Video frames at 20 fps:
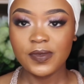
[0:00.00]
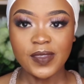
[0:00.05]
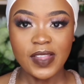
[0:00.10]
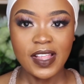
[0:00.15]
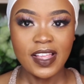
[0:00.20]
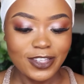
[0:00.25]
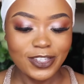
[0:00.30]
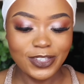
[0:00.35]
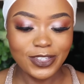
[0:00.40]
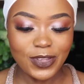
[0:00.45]

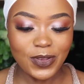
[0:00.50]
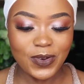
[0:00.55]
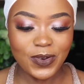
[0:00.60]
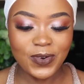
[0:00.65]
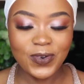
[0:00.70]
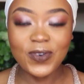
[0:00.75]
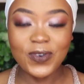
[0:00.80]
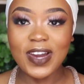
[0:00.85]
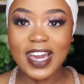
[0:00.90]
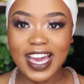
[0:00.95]

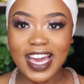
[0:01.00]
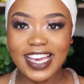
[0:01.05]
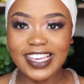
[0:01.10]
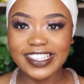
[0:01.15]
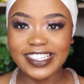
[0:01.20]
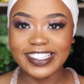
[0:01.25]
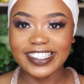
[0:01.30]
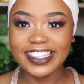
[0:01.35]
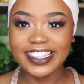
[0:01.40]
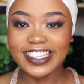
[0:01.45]
So
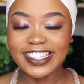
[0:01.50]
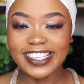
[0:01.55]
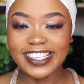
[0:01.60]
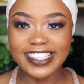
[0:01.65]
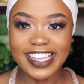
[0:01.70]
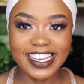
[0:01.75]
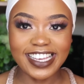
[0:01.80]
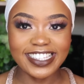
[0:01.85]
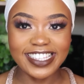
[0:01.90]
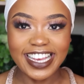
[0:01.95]
guys, this is
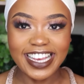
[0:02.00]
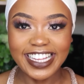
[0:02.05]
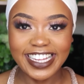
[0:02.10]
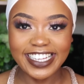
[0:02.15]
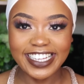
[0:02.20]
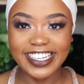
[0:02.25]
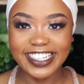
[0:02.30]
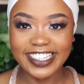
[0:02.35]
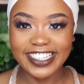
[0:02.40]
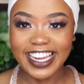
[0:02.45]

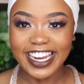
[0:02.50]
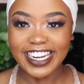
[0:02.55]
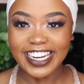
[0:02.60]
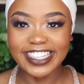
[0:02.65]
exactly it.